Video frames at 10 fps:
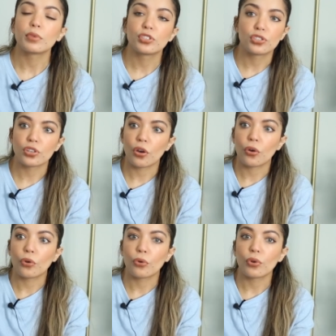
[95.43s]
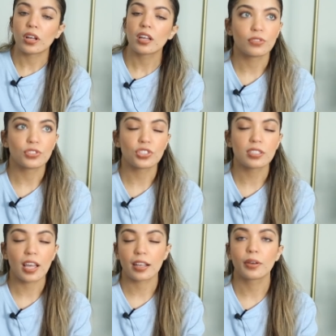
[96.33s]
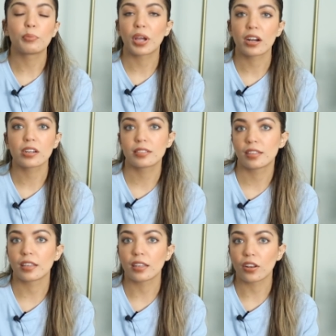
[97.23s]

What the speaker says: So just that comparison,